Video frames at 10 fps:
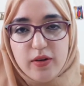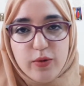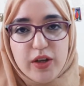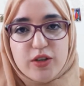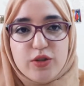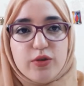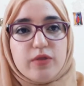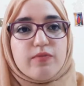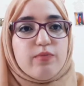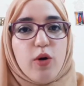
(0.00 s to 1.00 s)
we can do it
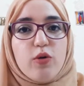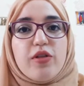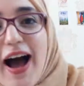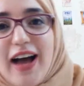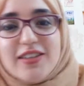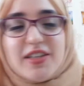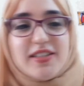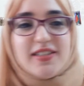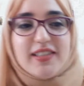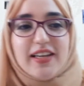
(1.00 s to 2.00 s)
both. I
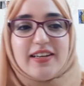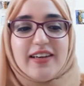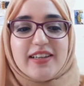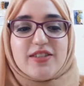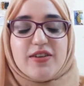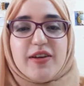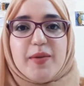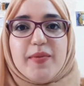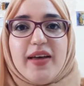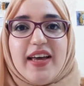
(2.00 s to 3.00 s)
just sit in next to
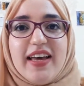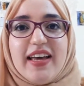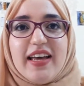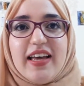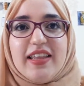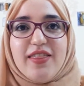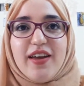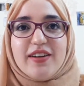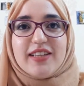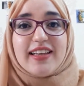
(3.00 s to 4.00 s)
him, and then
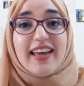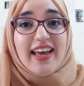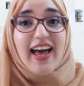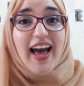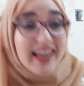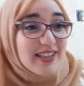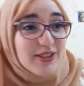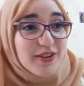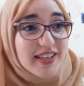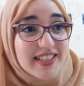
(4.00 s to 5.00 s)
I go like, I can do
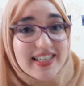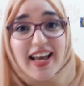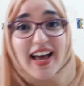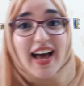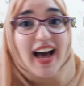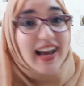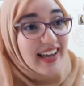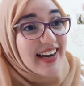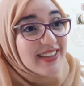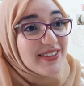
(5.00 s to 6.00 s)
this.
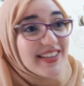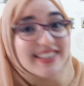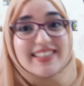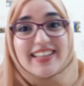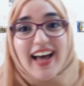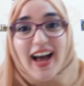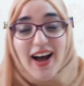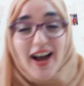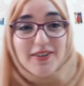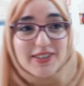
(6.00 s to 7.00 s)
Can I do this?
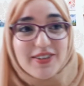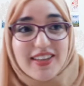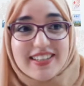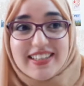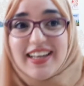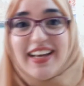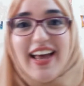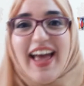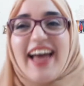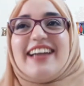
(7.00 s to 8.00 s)
I will do this.
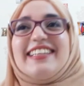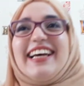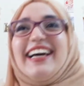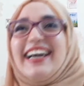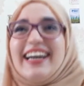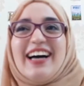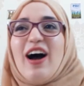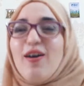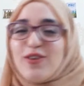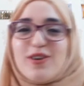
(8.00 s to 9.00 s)
And
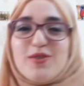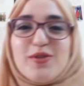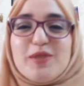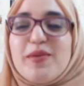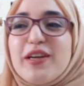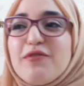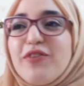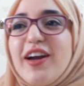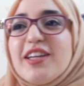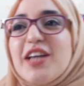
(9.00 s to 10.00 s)
of course we were speaking
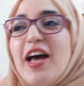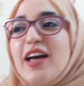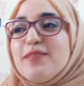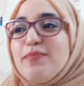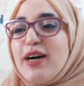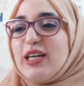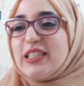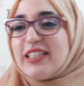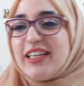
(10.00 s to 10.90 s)
French, but